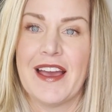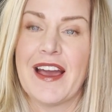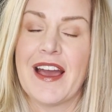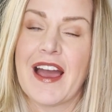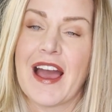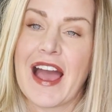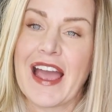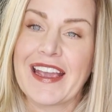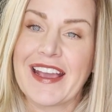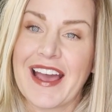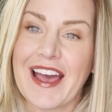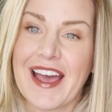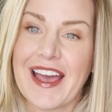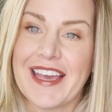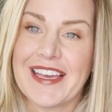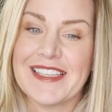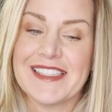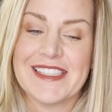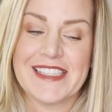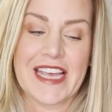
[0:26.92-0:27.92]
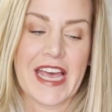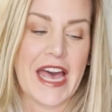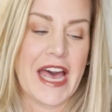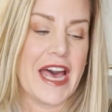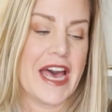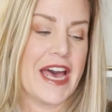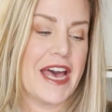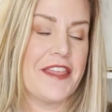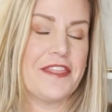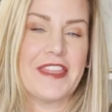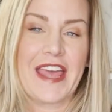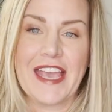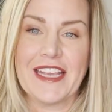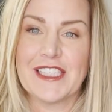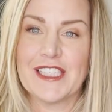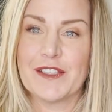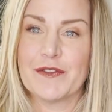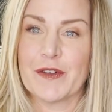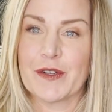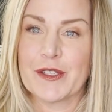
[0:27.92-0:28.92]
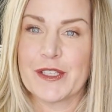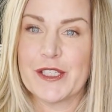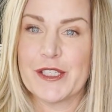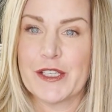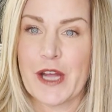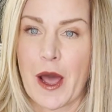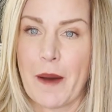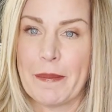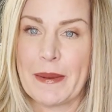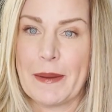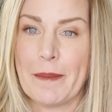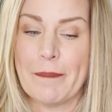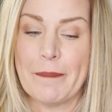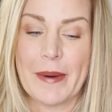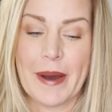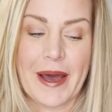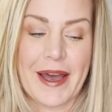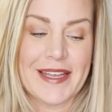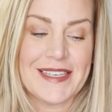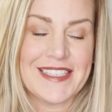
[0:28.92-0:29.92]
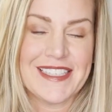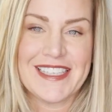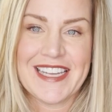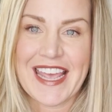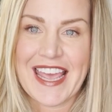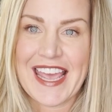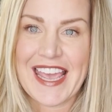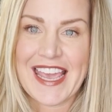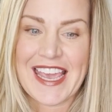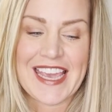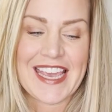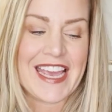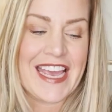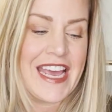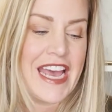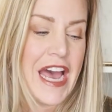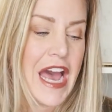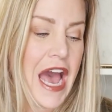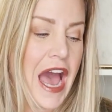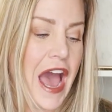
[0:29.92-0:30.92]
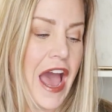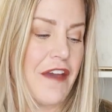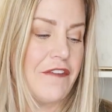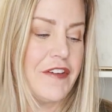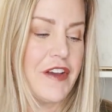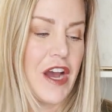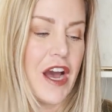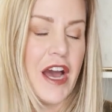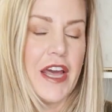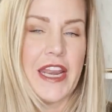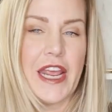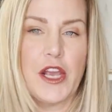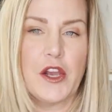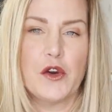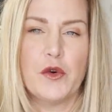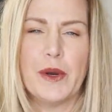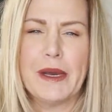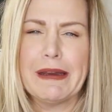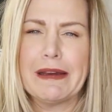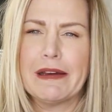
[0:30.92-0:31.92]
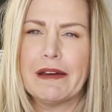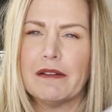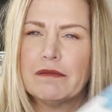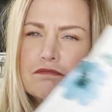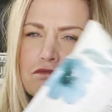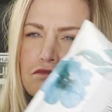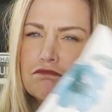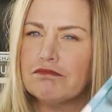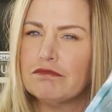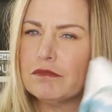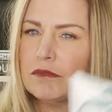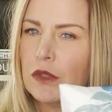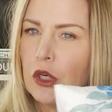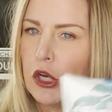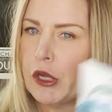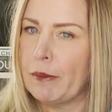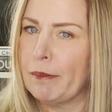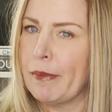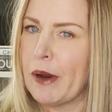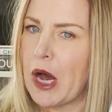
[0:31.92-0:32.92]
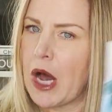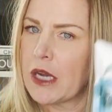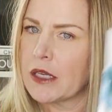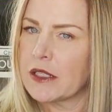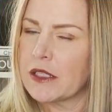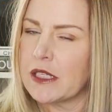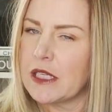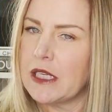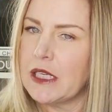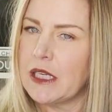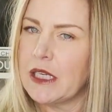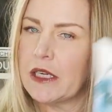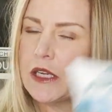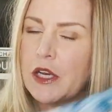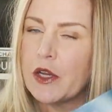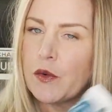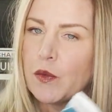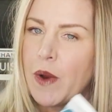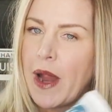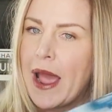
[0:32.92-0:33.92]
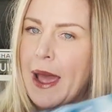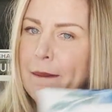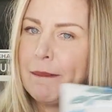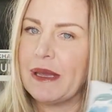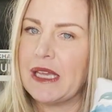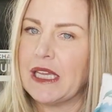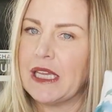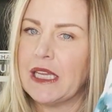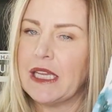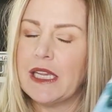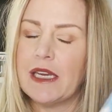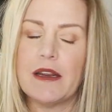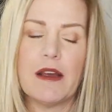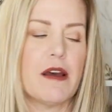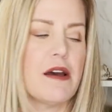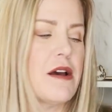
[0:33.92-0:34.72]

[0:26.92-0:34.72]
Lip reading: Hi guys, thanks for stopping by today. I've got a quick unboxing, unwrapping,